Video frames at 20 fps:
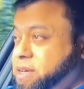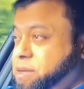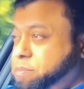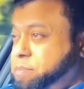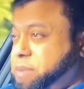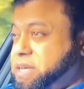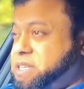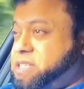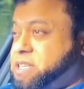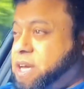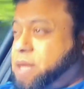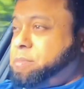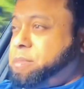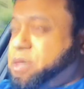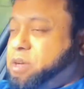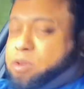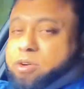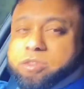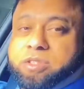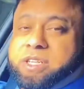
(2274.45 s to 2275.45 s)
Big sign
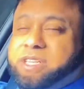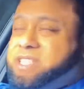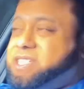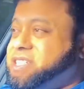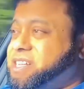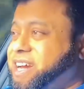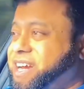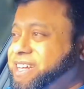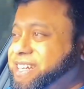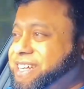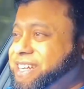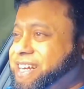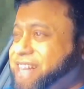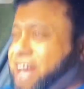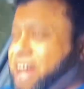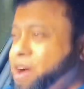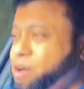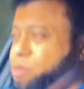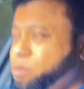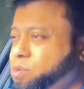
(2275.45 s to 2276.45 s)
because it's starting
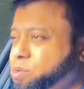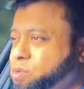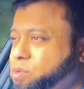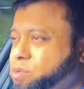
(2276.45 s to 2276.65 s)
now.